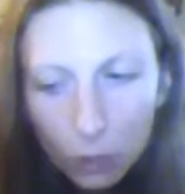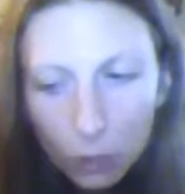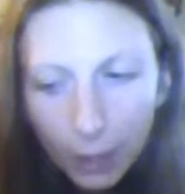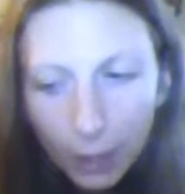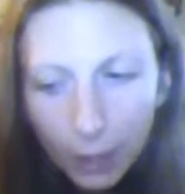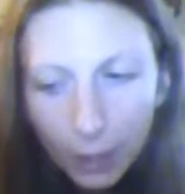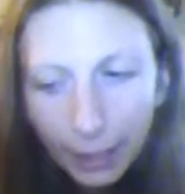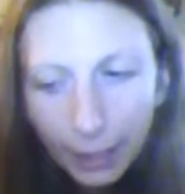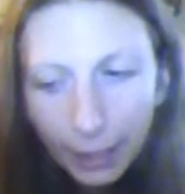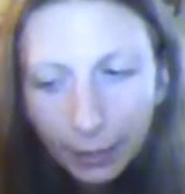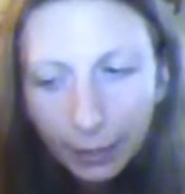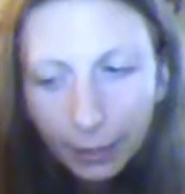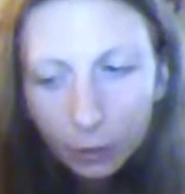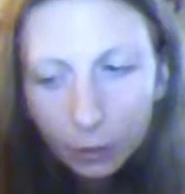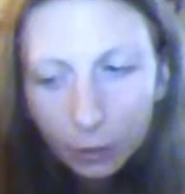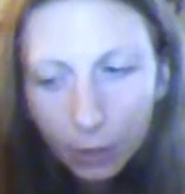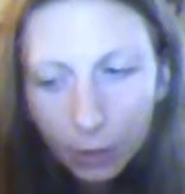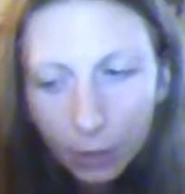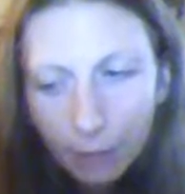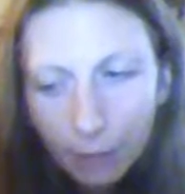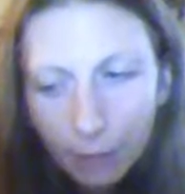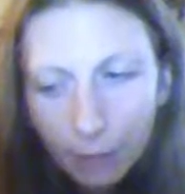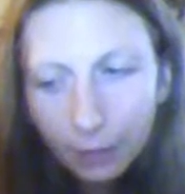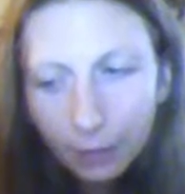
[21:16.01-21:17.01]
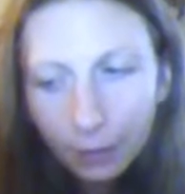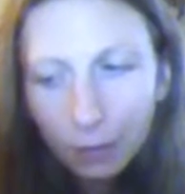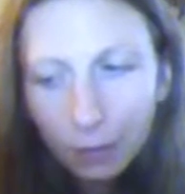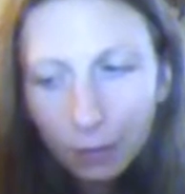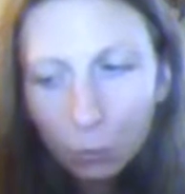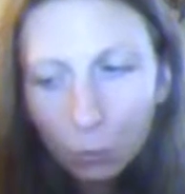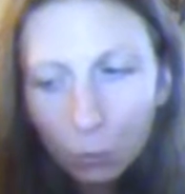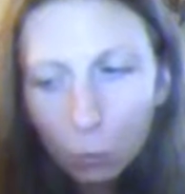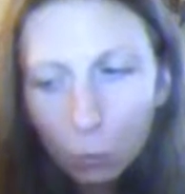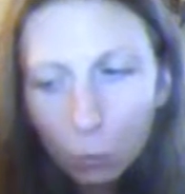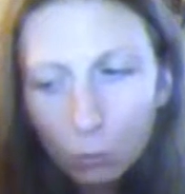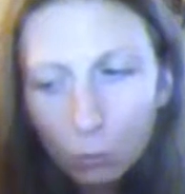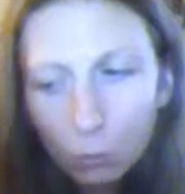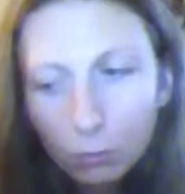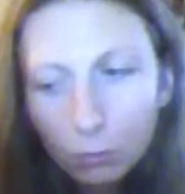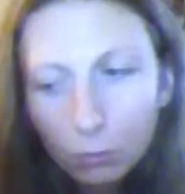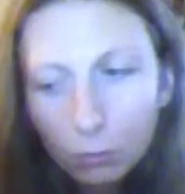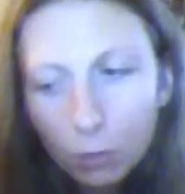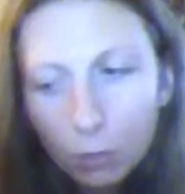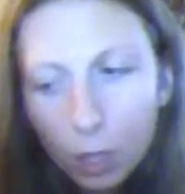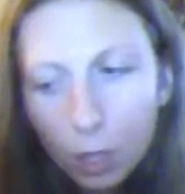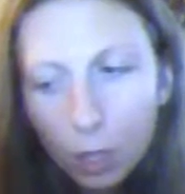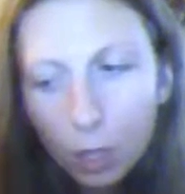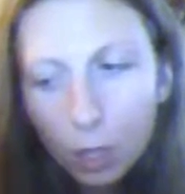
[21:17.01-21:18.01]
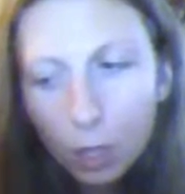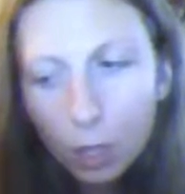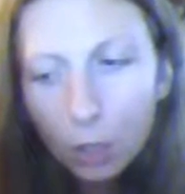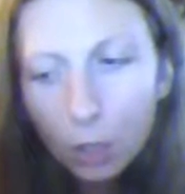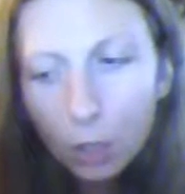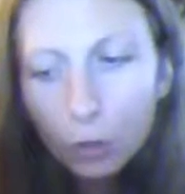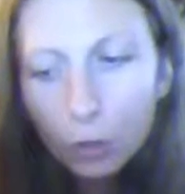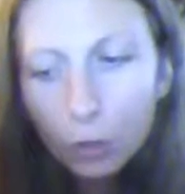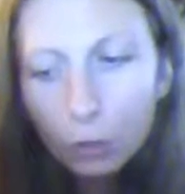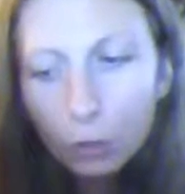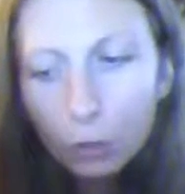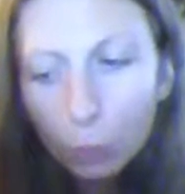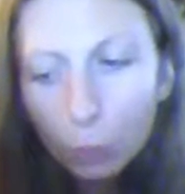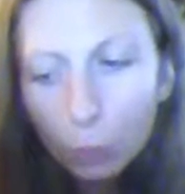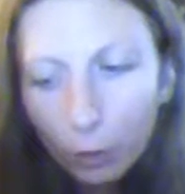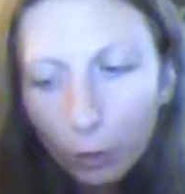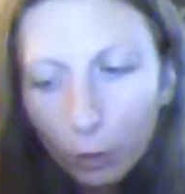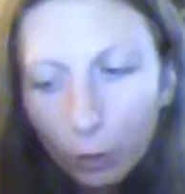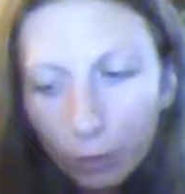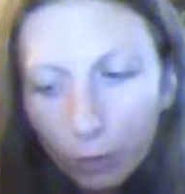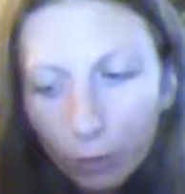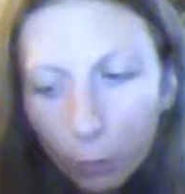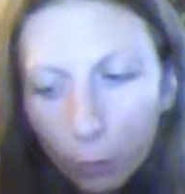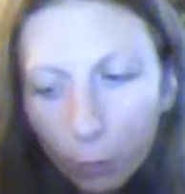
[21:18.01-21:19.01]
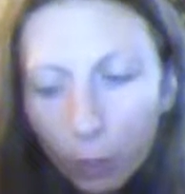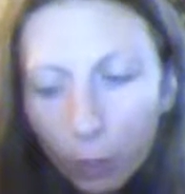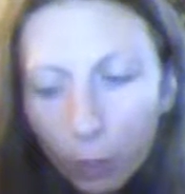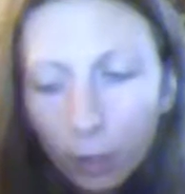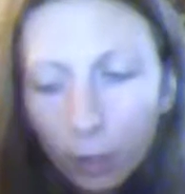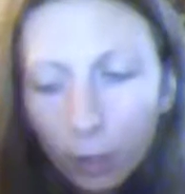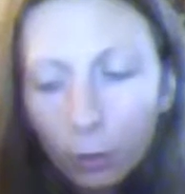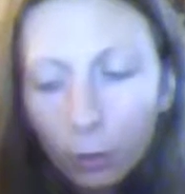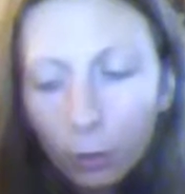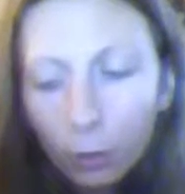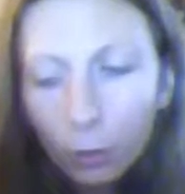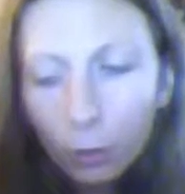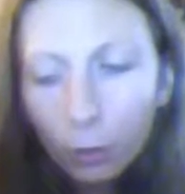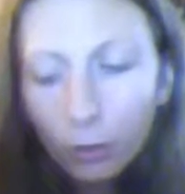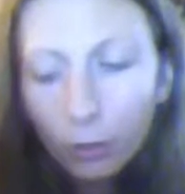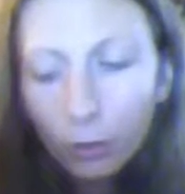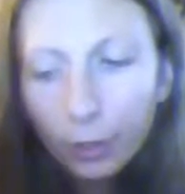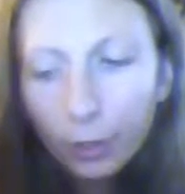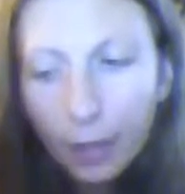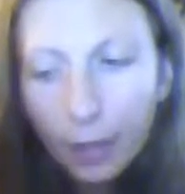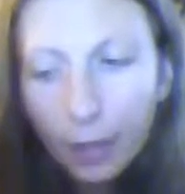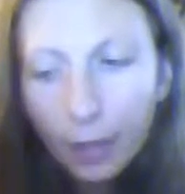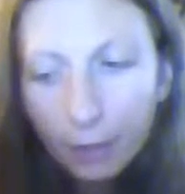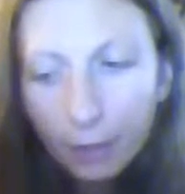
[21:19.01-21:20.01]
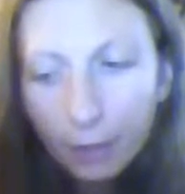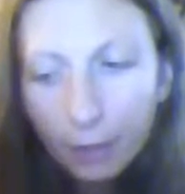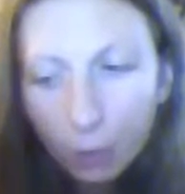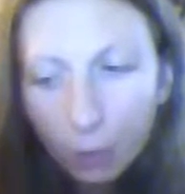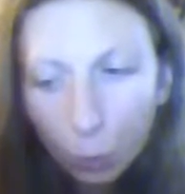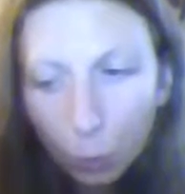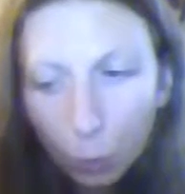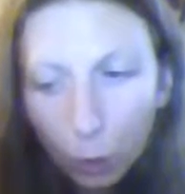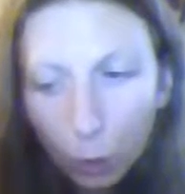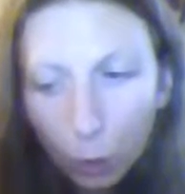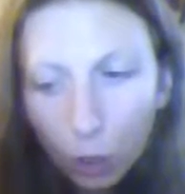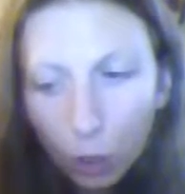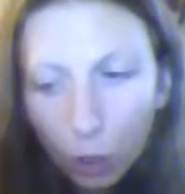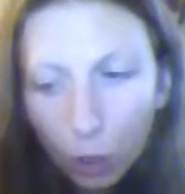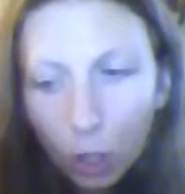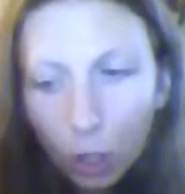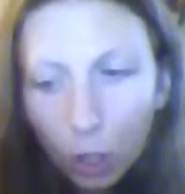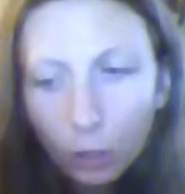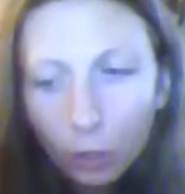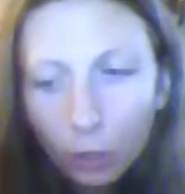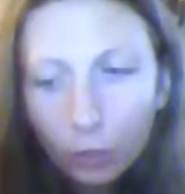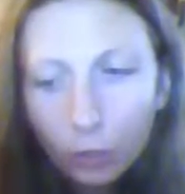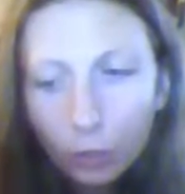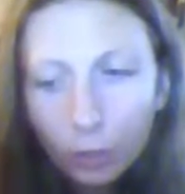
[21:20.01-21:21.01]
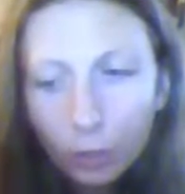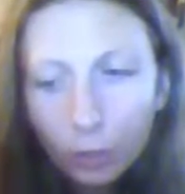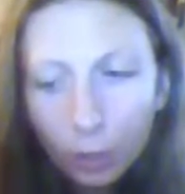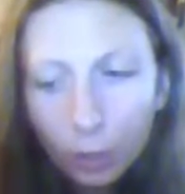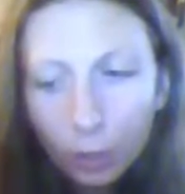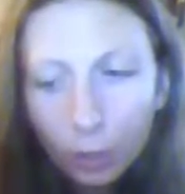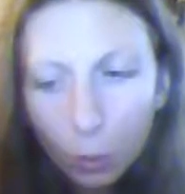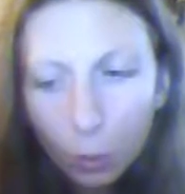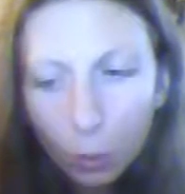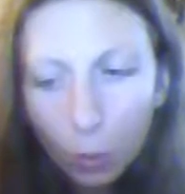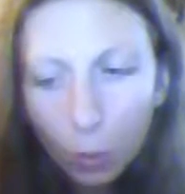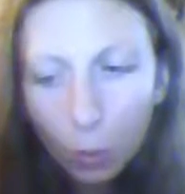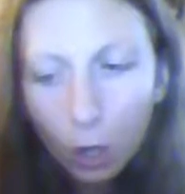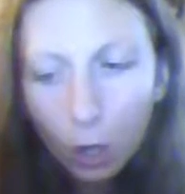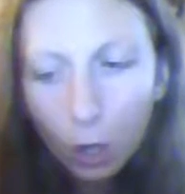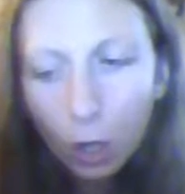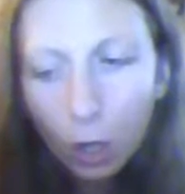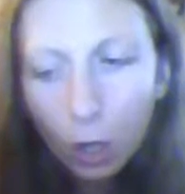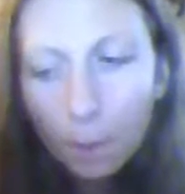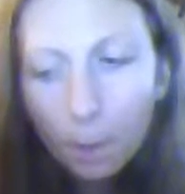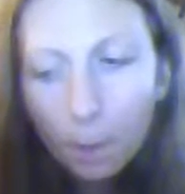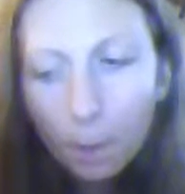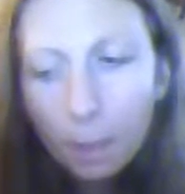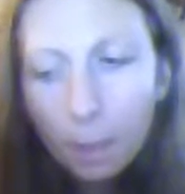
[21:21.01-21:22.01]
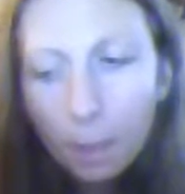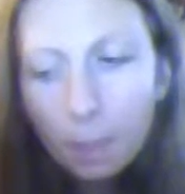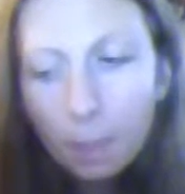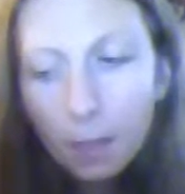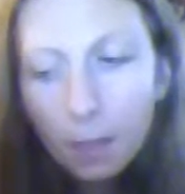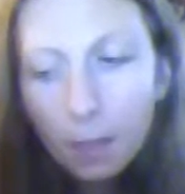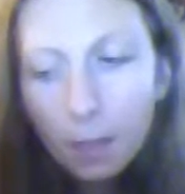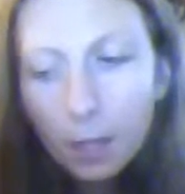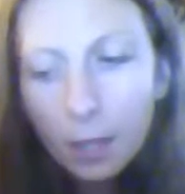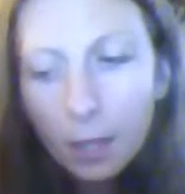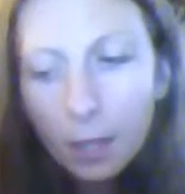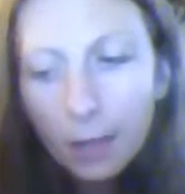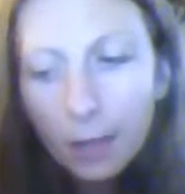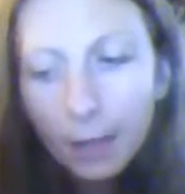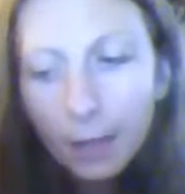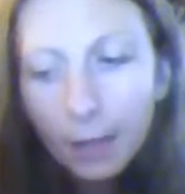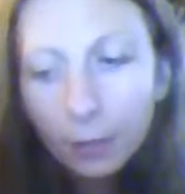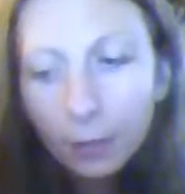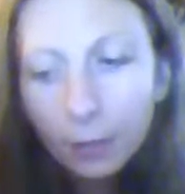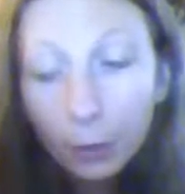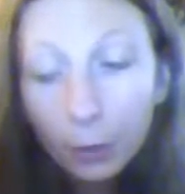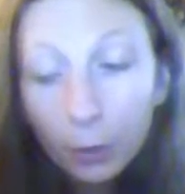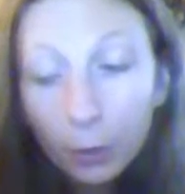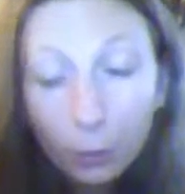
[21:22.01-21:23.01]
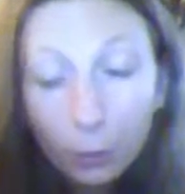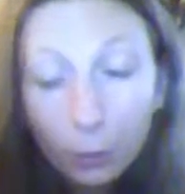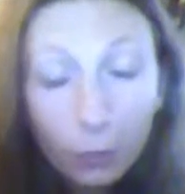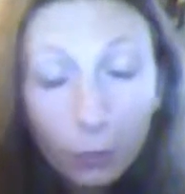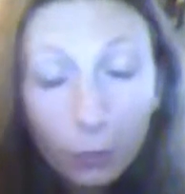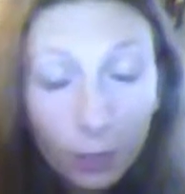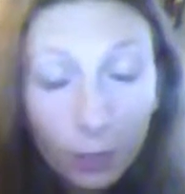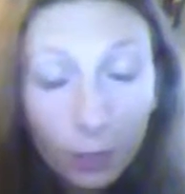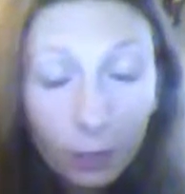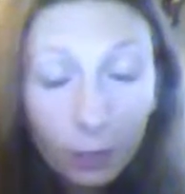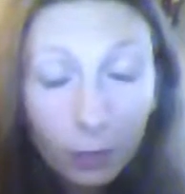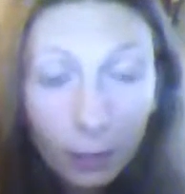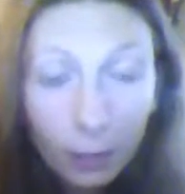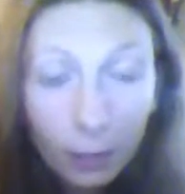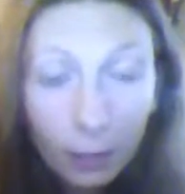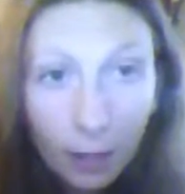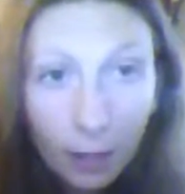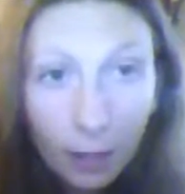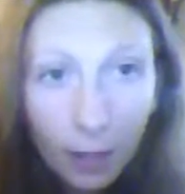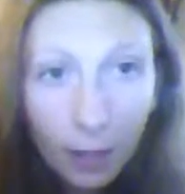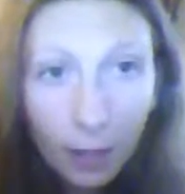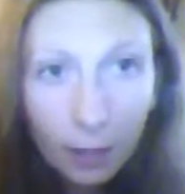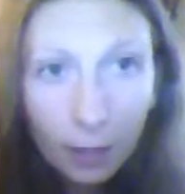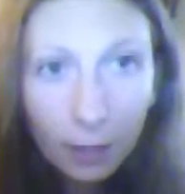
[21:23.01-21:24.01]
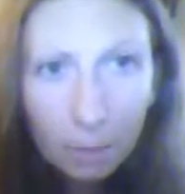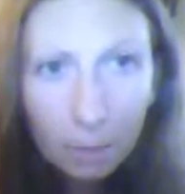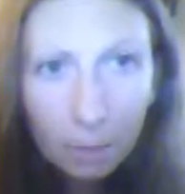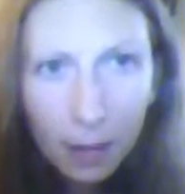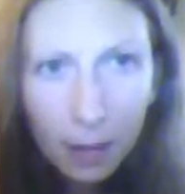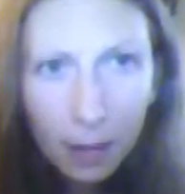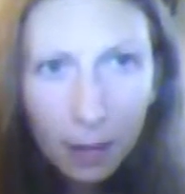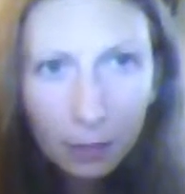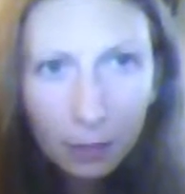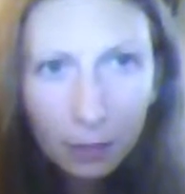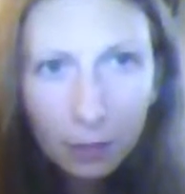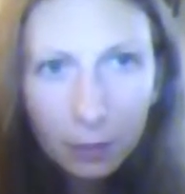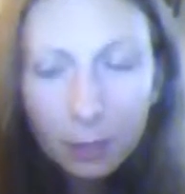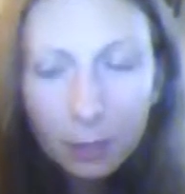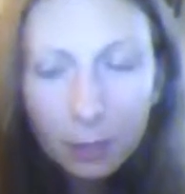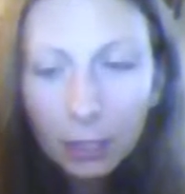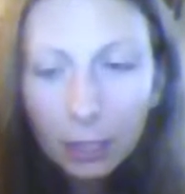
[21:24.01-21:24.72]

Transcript: and you're having them do more of the work, or they're having to work harder than you are, and they're feeling that imbalance.